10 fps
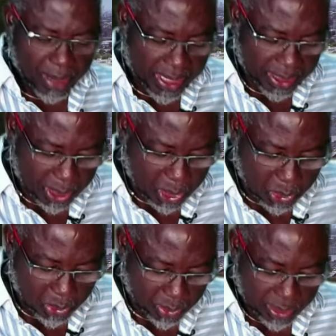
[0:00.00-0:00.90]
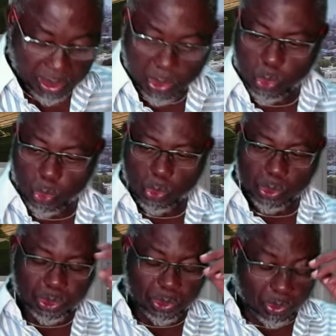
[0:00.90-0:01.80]
Bayeku in
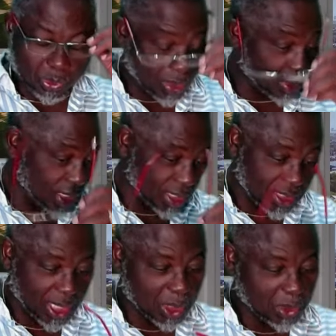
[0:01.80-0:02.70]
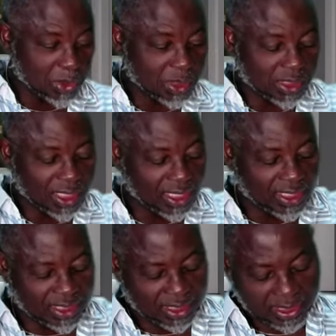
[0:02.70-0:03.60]
Ikorodu, where we held our
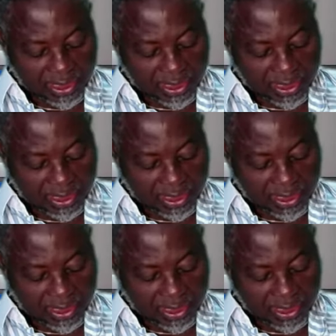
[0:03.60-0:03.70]
crusade.